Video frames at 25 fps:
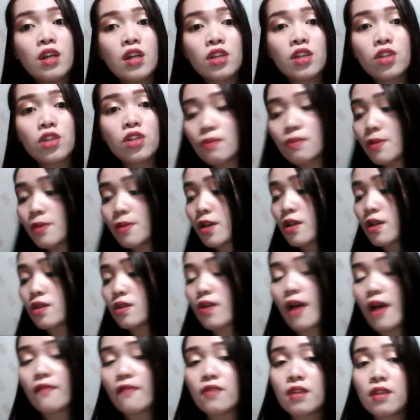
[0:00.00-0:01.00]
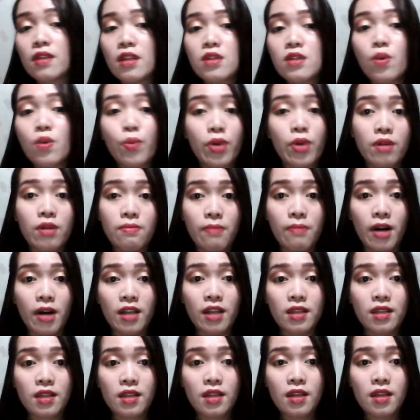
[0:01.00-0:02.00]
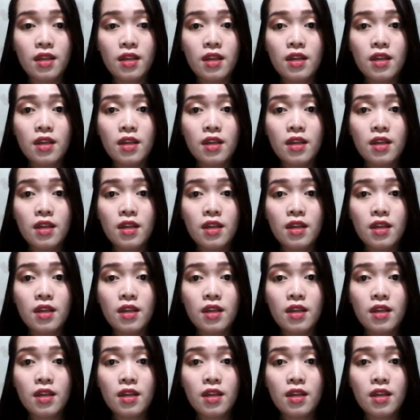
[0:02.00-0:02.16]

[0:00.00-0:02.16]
just because you have seen the word but.